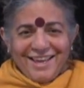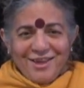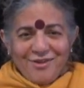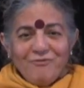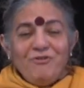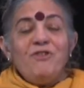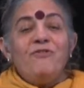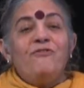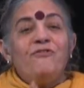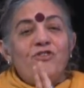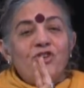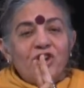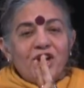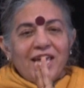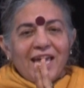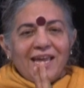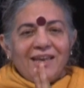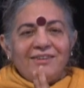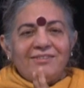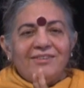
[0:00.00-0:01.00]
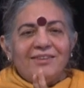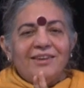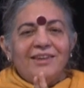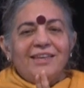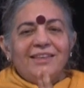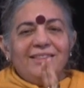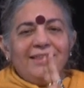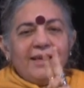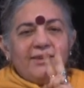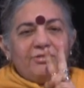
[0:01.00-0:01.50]
We forget
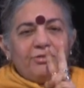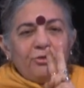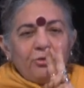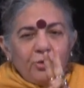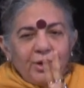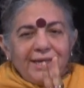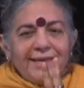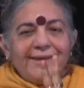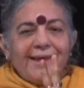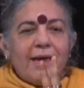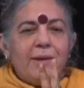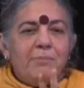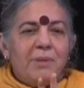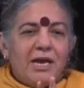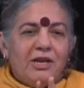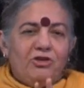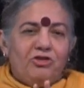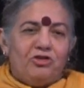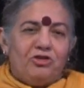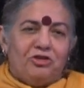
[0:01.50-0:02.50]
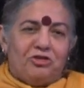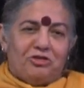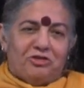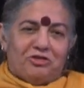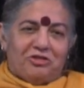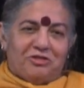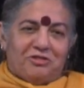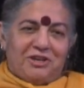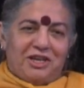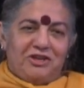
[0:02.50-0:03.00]
there are three
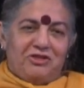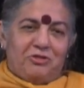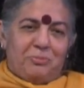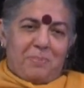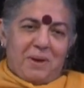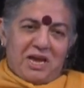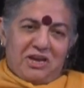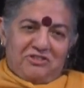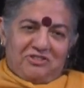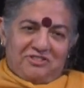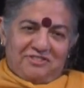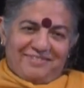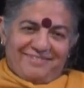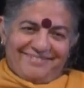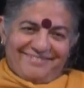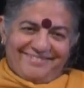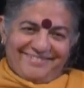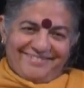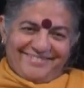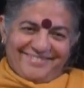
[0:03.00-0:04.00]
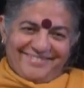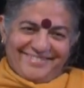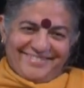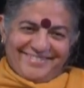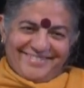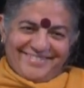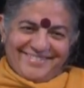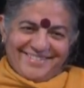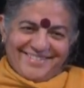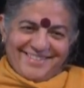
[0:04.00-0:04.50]
dimensions in space.
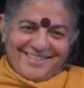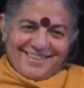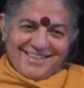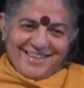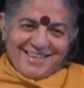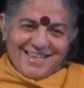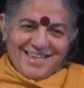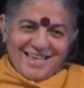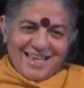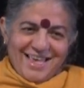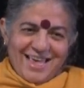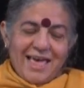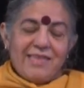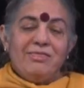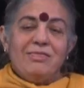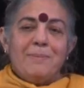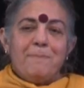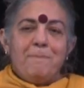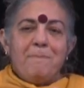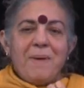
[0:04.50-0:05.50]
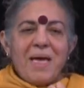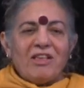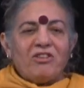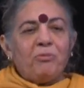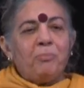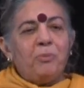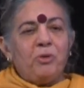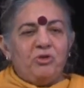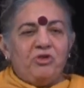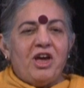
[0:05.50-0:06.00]
And the
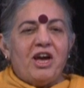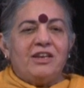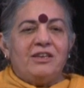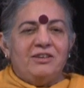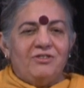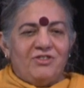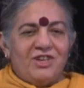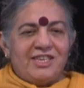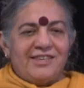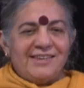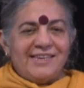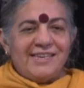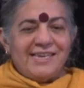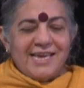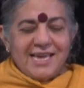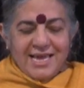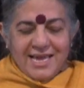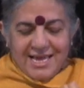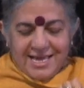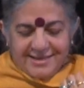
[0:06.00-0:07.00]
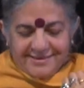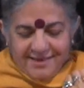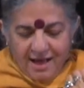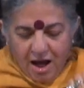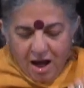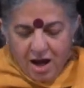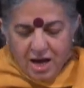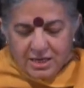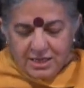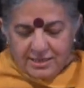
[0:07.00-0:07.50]
best productivity is
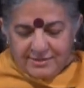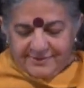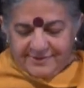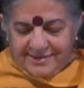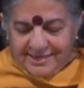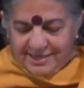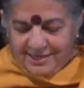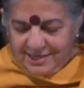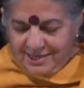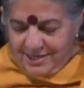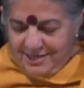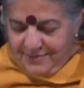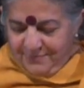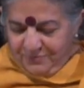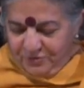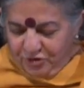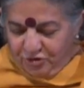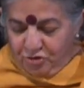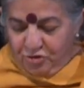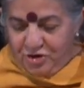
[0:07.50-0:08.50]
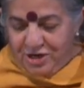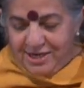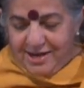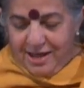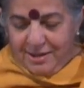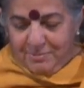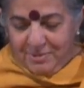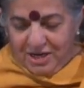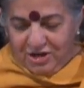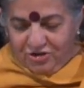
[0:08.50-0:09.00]
harnessing the three
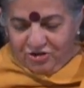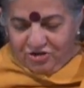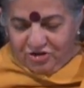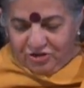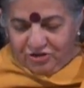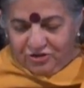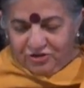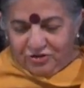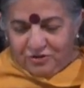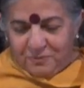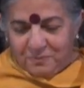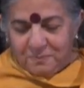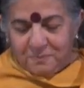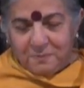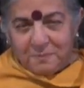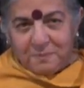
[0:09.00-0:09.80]
dimensions.